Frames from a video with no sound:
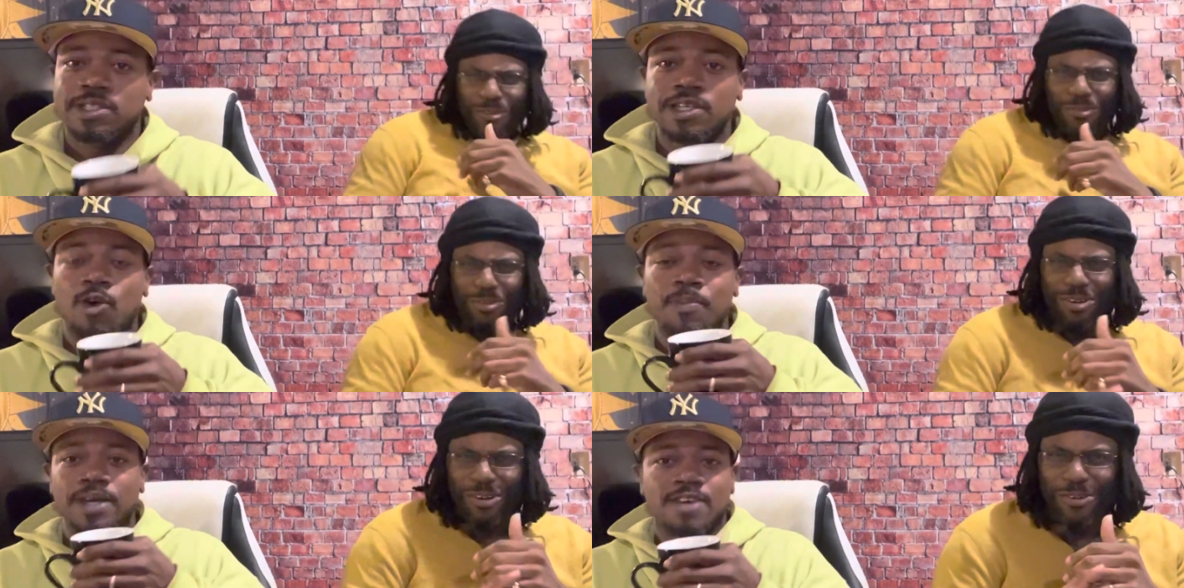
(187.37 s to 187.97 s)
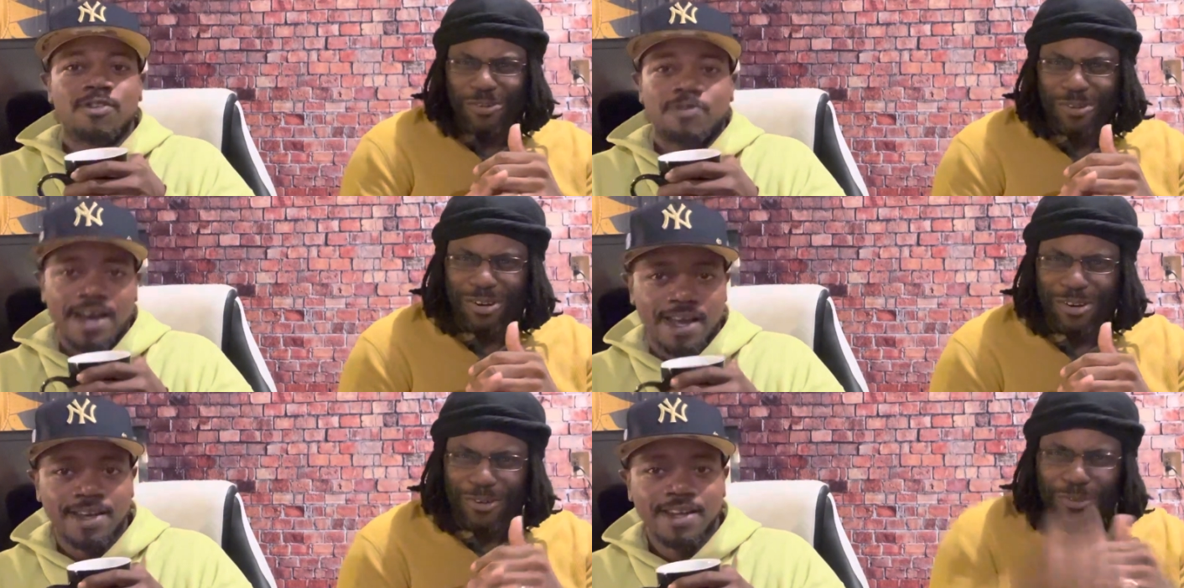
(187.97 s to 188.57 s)
Speaker 1: she gonna be eh,
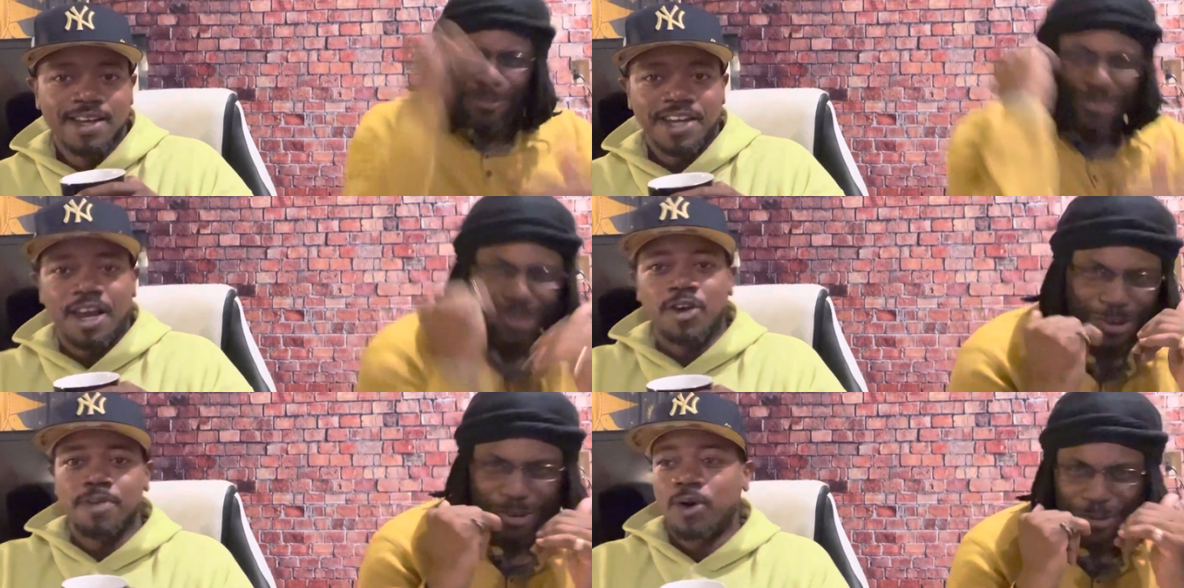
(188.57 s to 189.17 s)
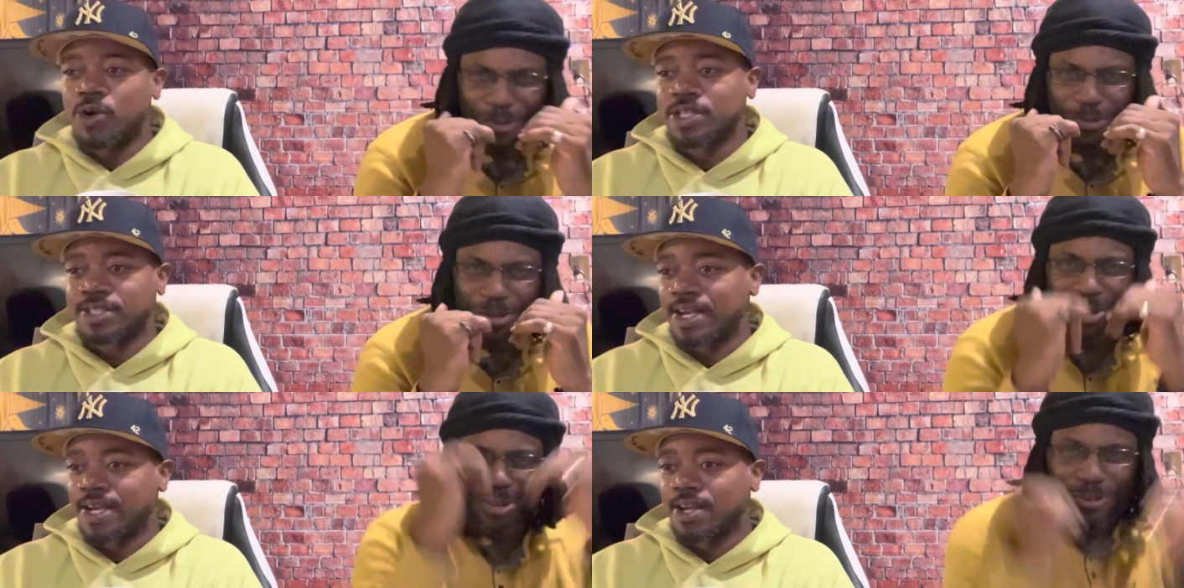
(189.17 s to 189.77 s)
right. And all your boys like,